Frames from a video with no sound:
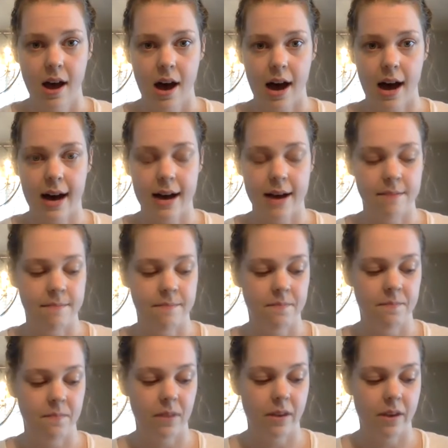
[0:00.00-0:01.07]

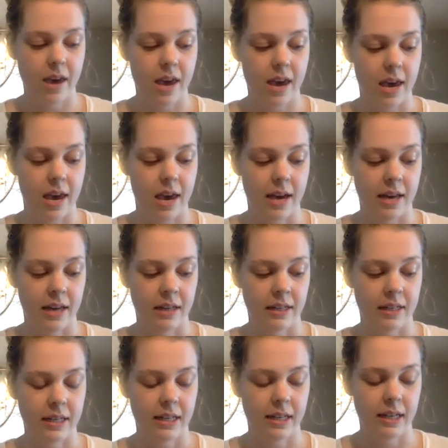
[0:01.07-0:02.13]
And
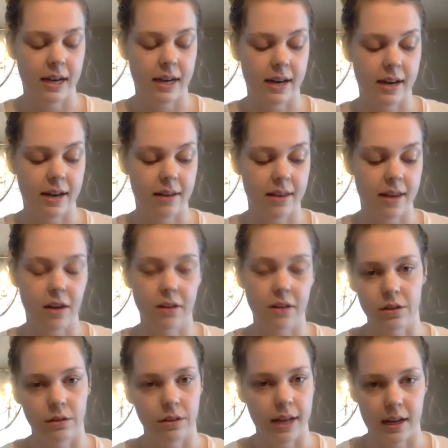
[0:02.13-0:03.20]
they
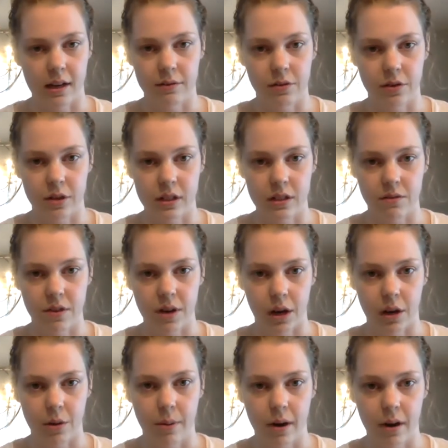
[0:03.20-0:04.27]
also like, of course, the
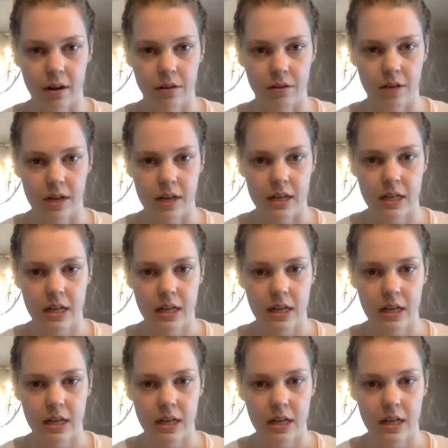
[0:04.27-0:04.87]
video part of it.